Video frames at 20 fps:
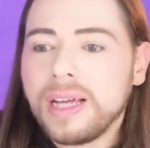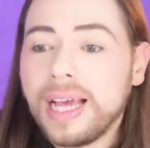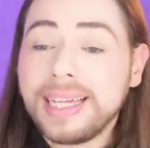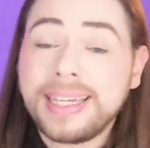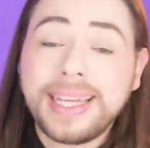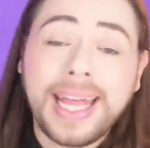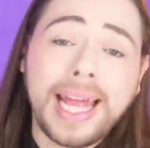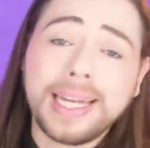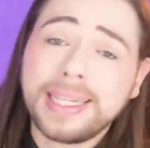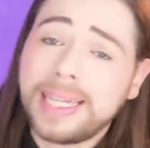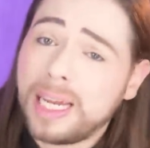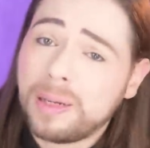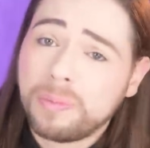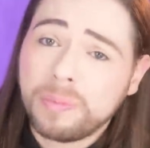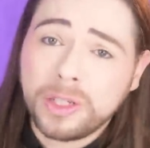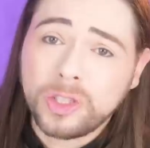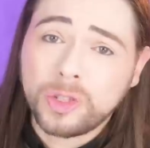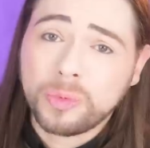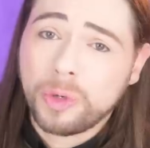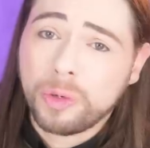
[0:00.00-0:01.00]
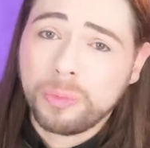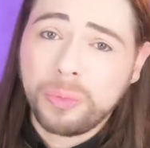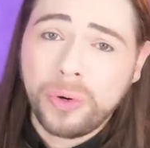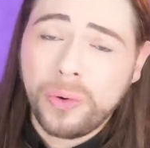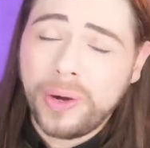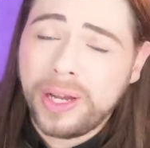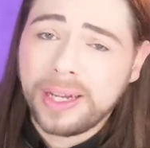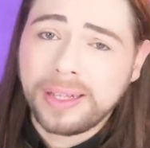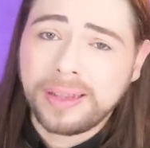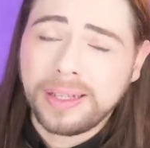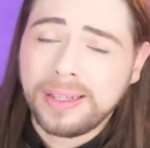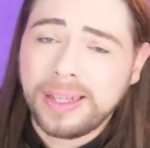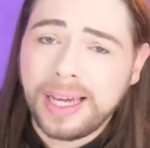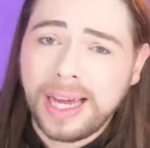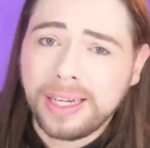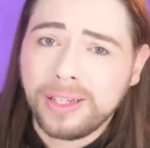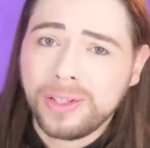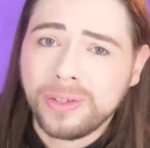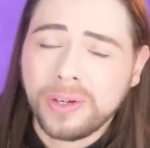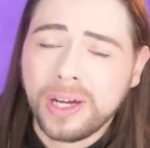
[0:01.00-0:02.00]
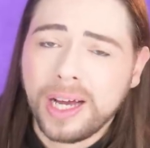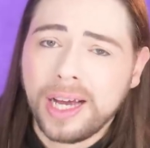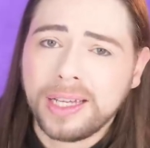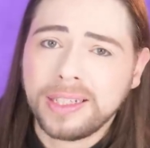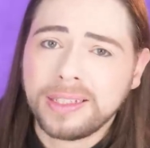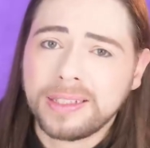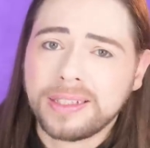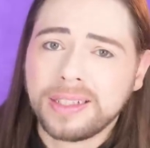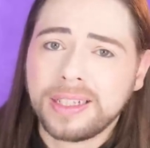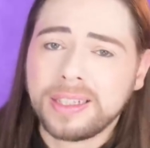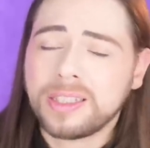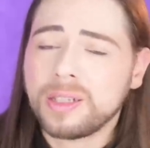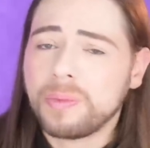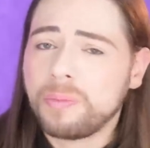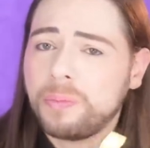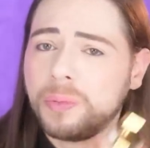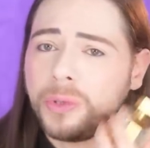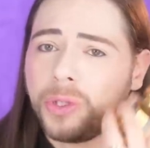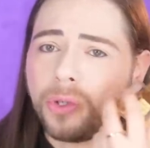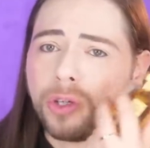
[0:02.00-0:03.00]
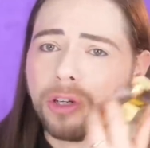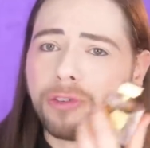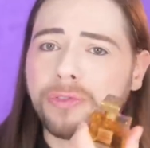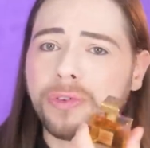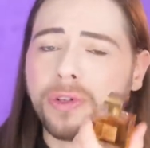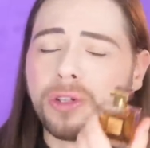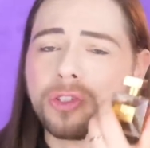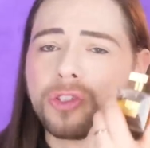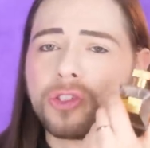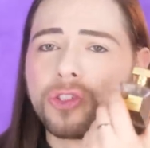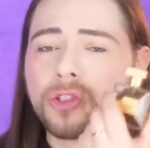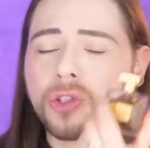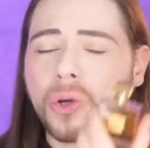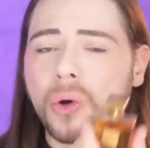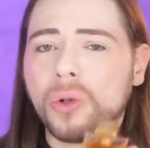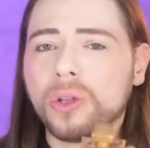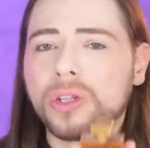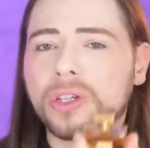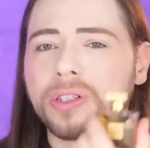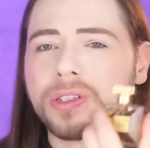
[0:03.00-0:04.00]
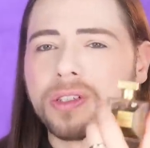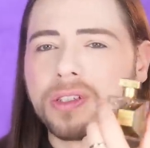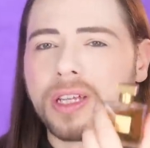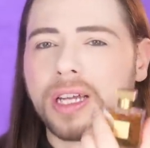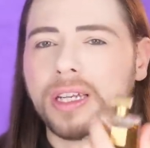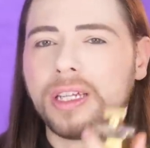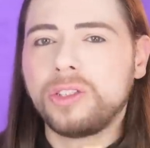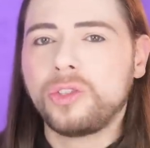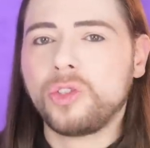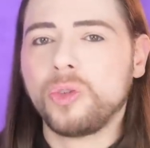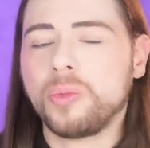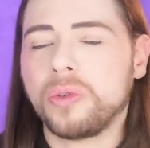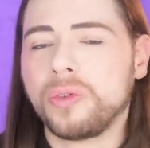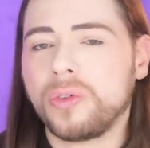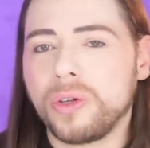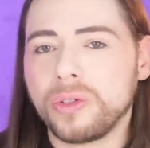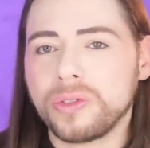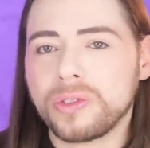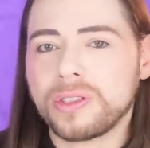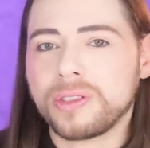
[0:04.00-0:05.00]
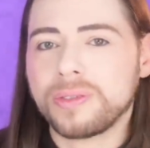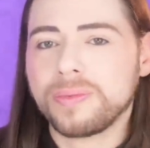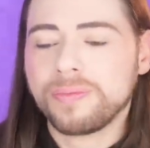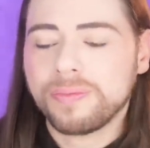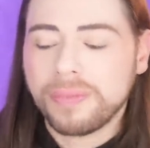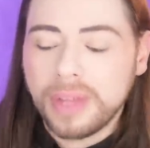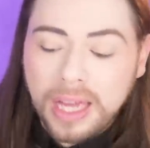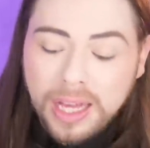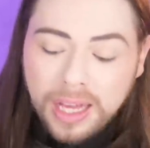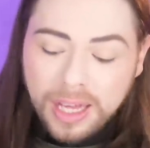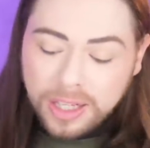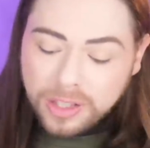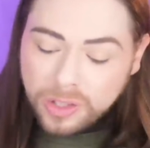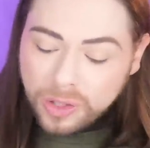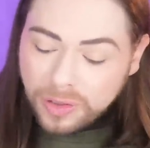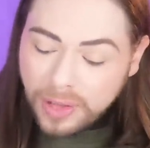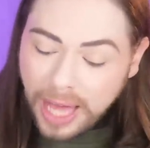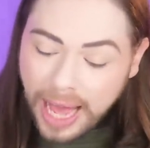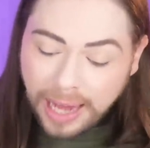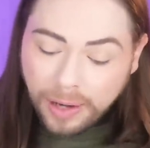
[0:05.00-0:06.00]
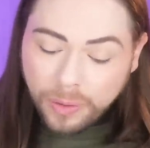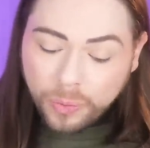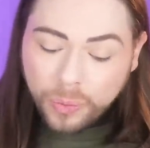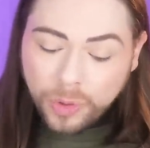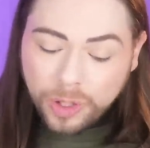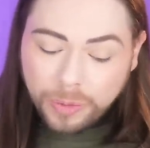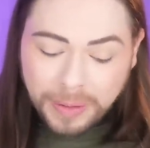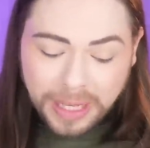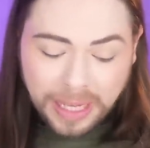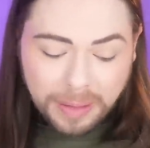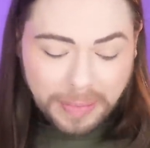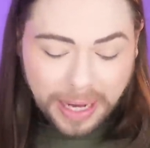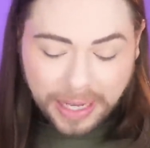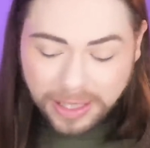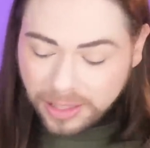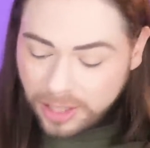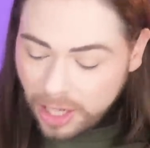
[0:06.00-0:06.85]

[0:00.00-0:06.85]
It can't get much more poetic than that, you guys. It's a beautiful solar sunny tuberose. So that would be my